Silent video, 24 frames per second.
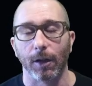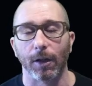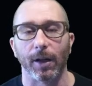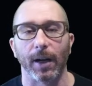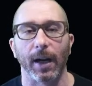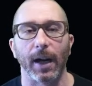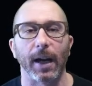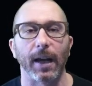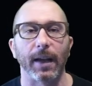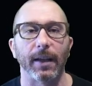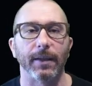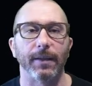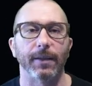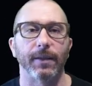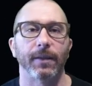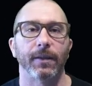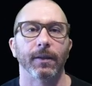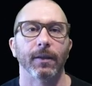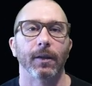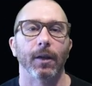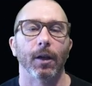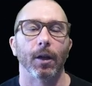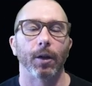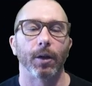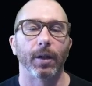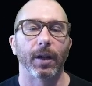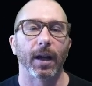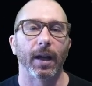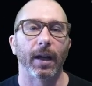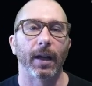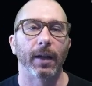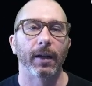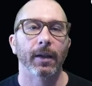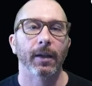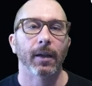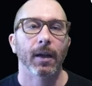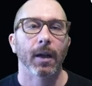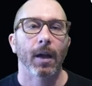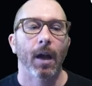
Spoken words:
ads. Okay.